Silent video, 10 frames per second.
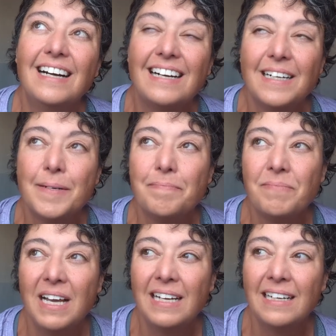
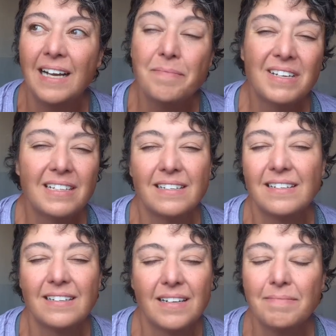I'm
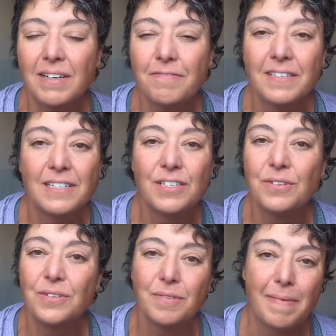not feeling
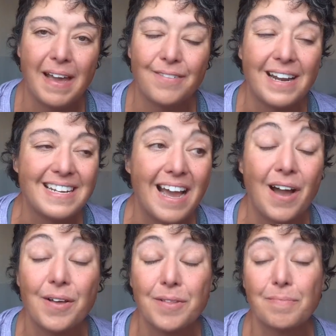too bad right
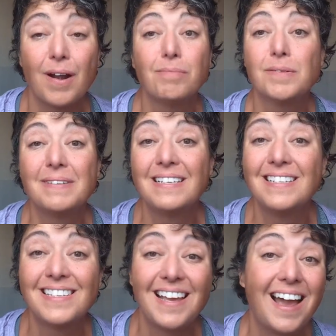now. The problem
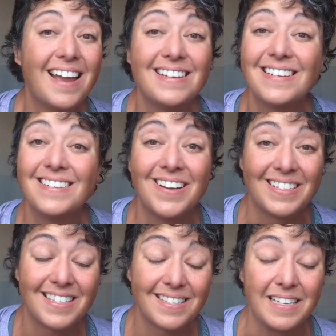is I did
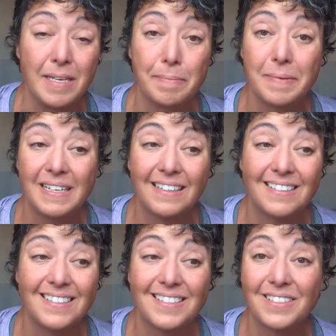not sleep
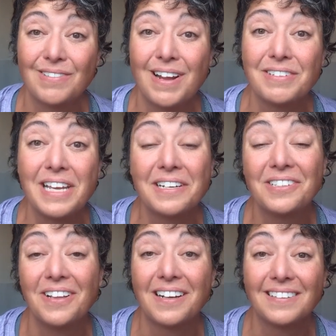because around 10
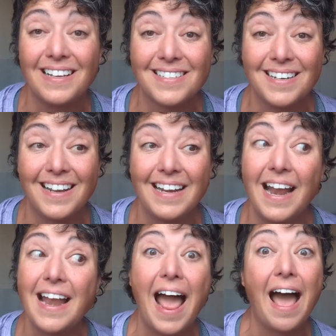o'clock last night,
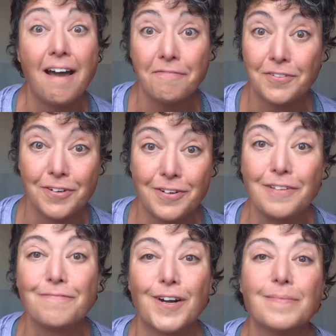after
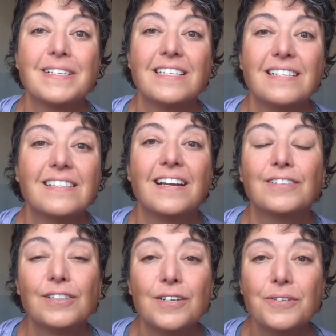the pharmacies
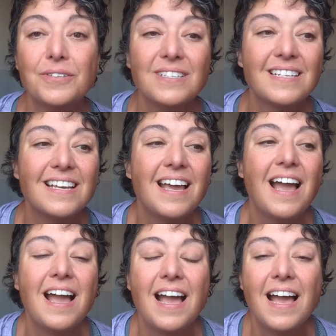had closed,
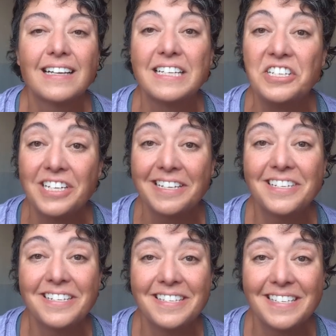
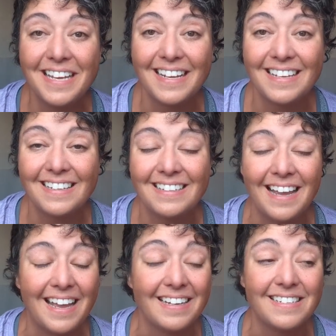congestion set in,
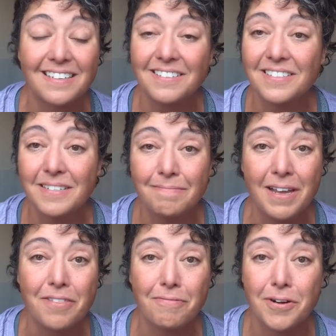I had tickles in
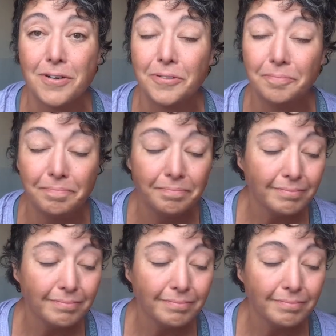my throat.